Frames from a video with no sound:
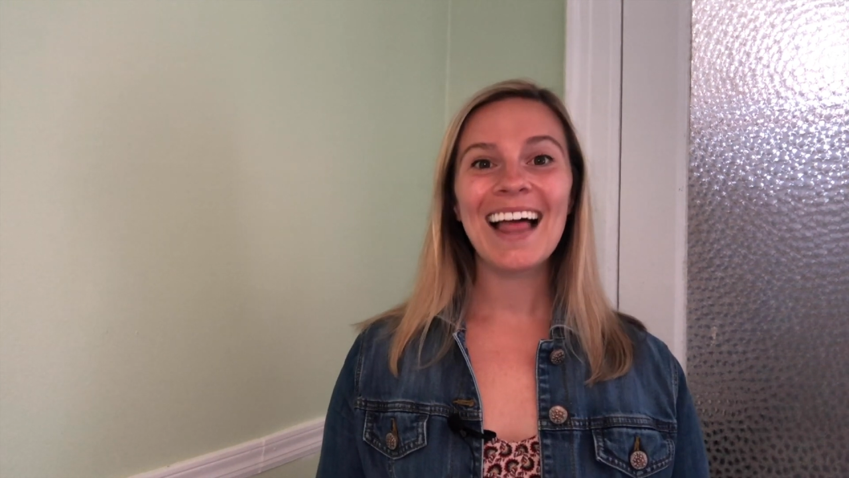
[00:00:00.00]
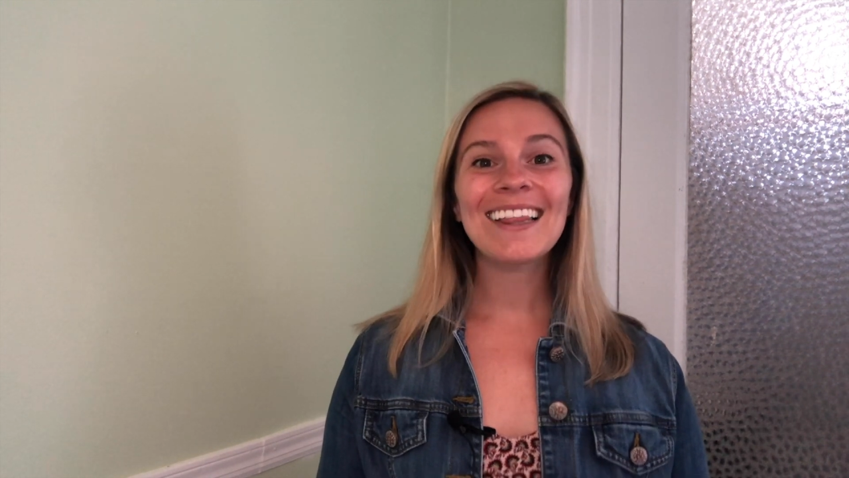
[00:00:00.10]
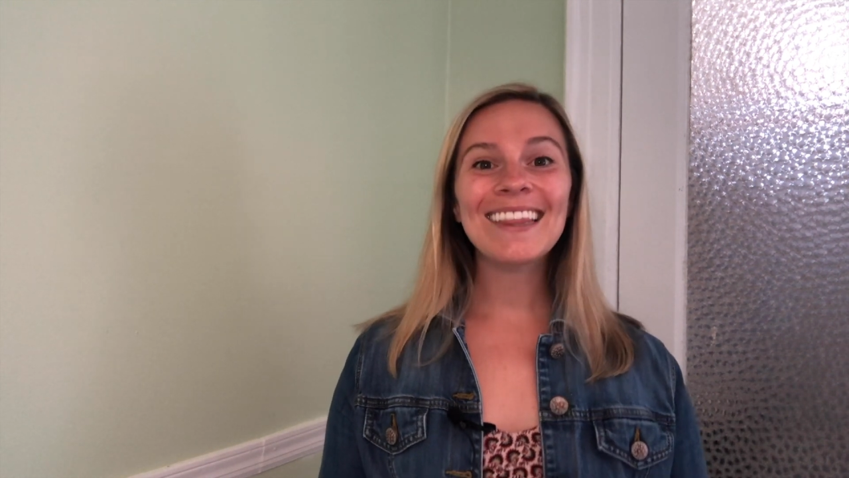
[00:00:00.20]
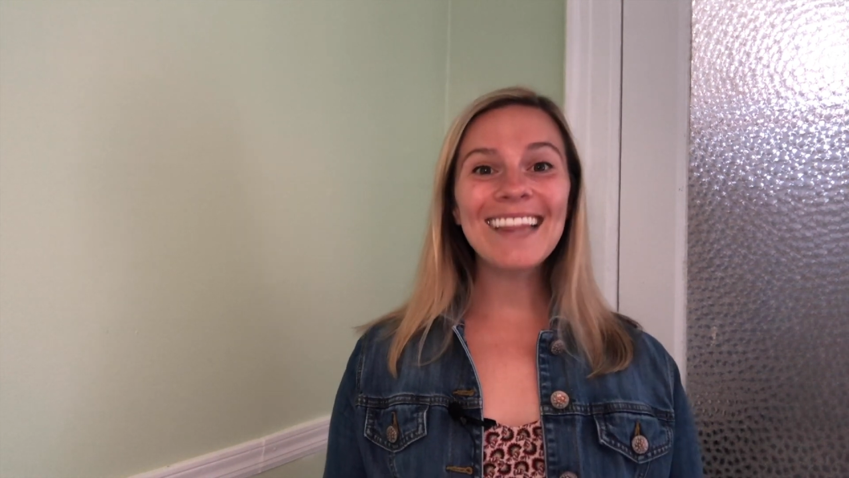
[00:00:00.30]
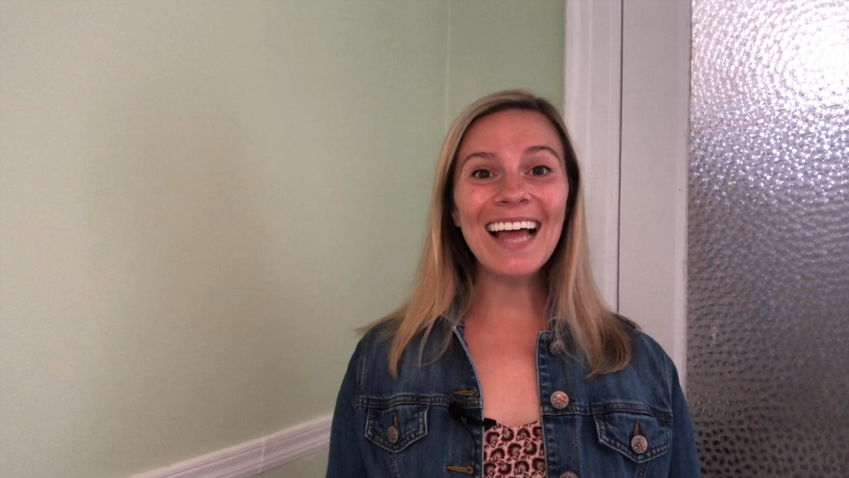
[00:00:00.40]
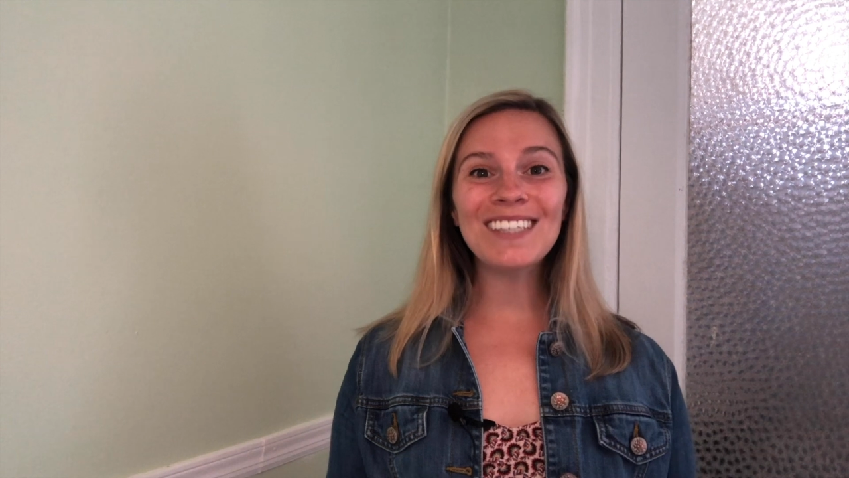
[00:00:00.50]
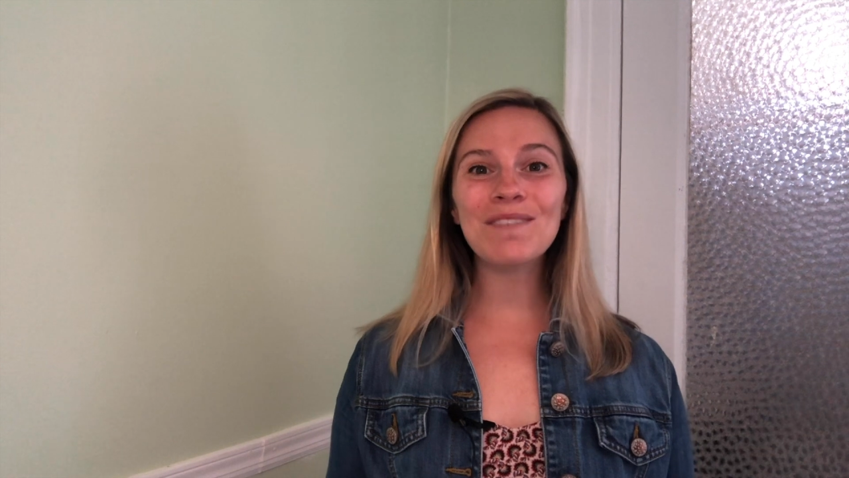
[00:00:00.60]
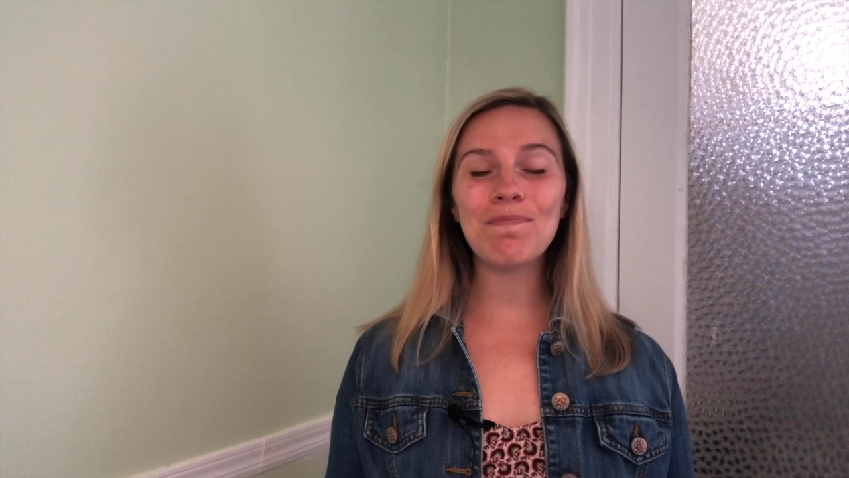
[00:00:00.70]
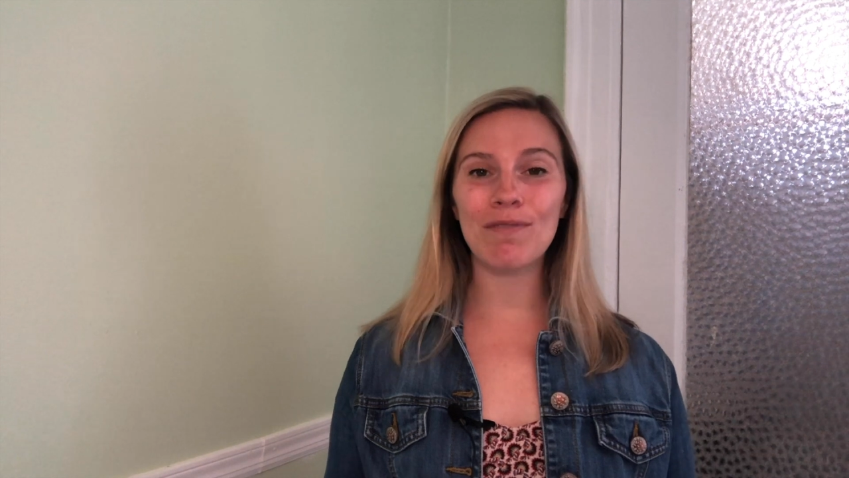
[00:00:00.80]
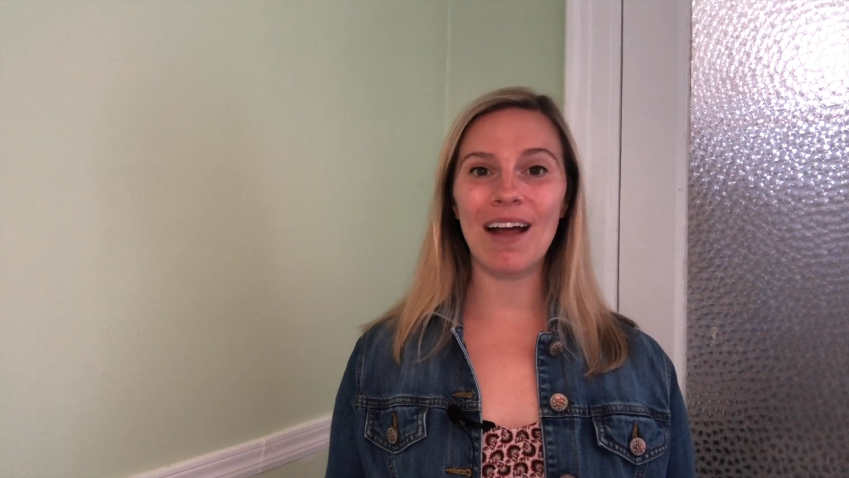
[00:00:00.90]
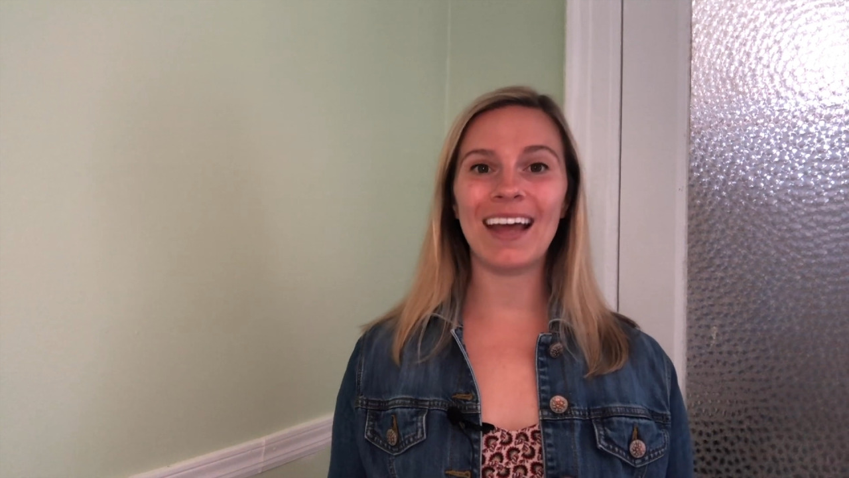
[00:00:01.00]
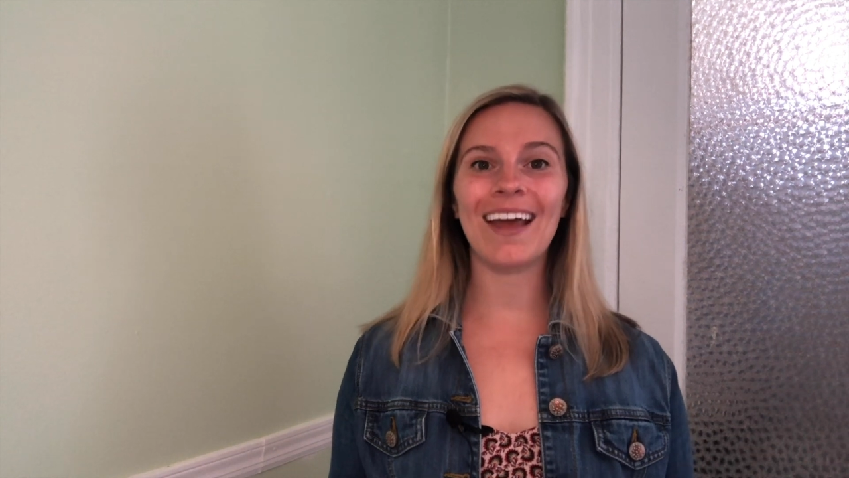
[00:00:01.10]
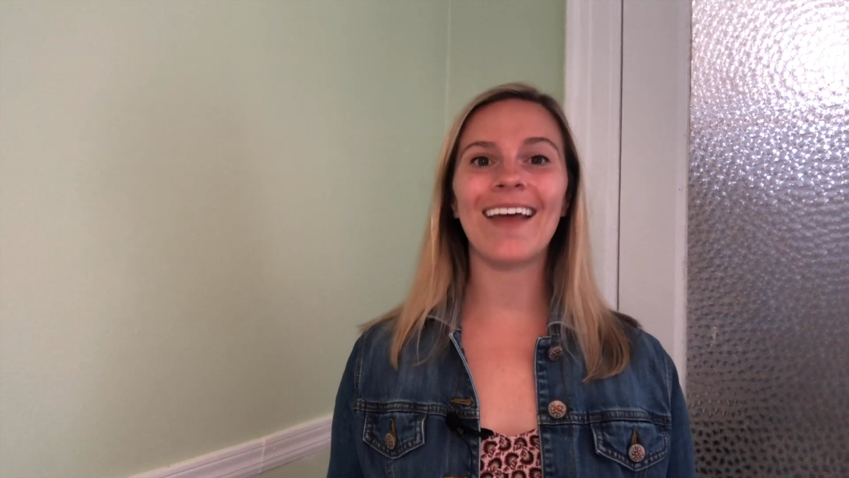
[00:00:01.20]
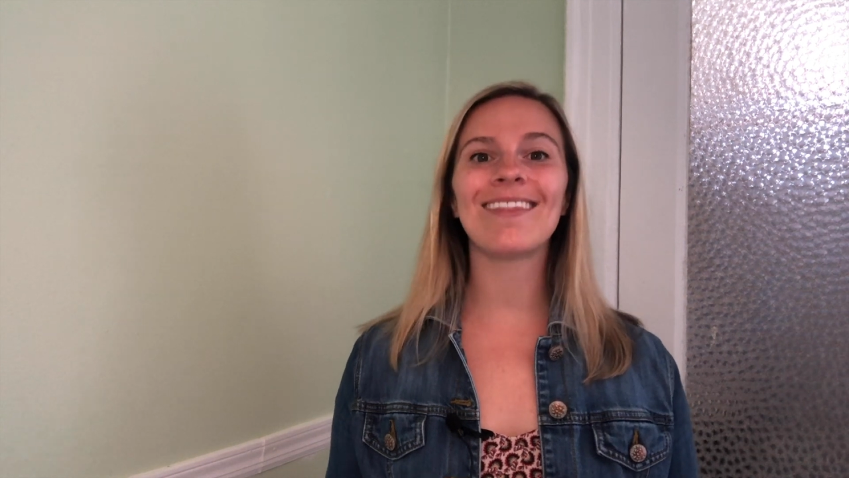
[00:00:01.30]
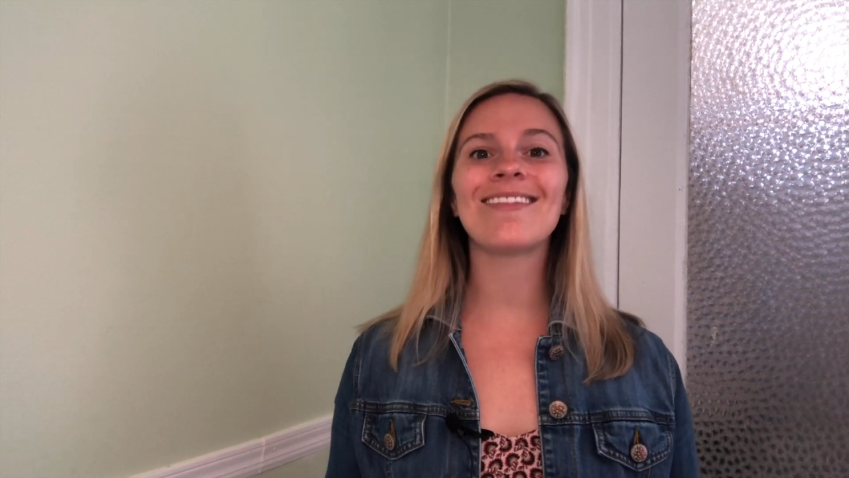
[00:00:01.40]
Let's pray
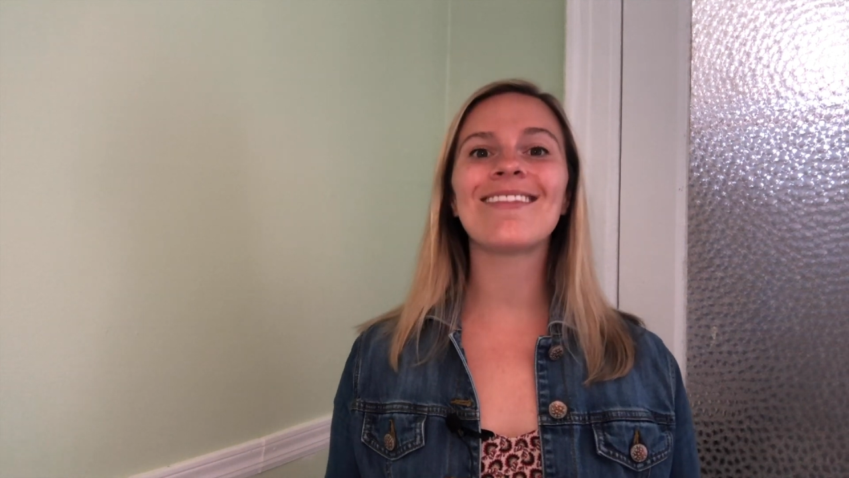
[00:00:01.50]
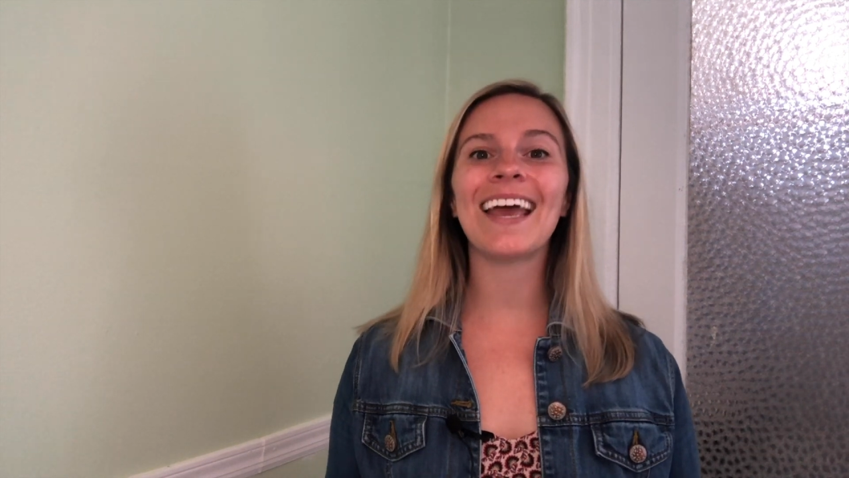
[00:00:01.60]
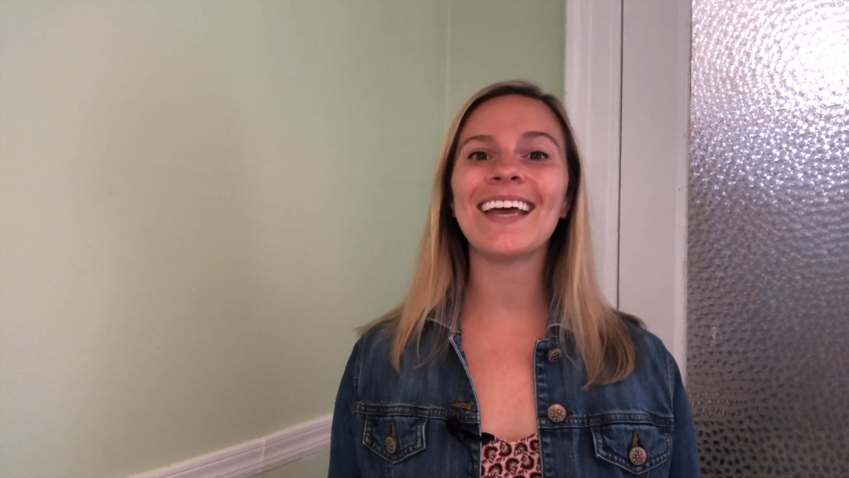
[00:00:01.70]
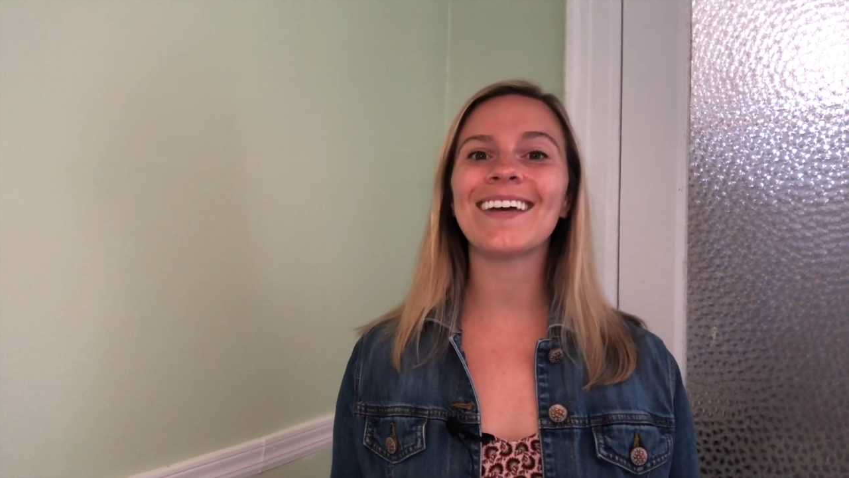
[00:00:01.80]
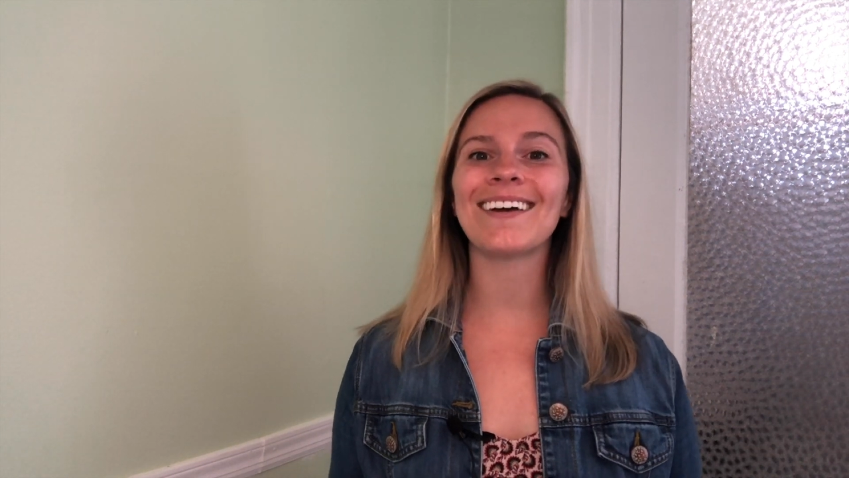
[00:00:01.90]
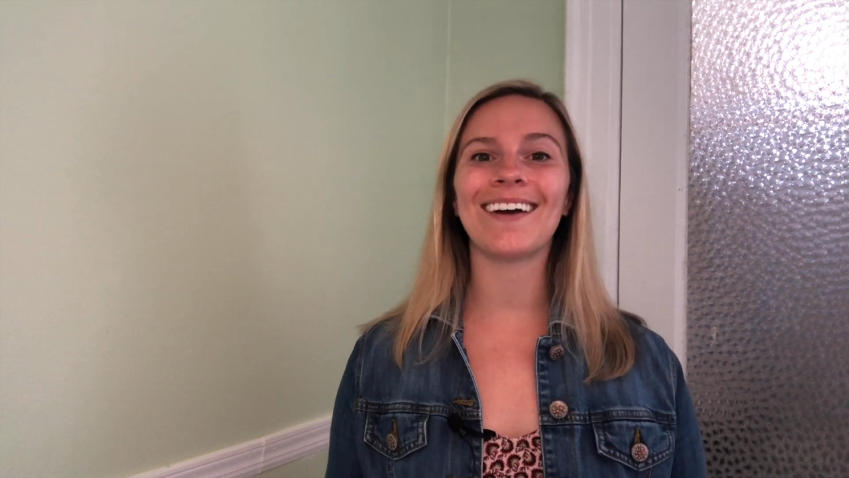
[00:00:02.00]
and thank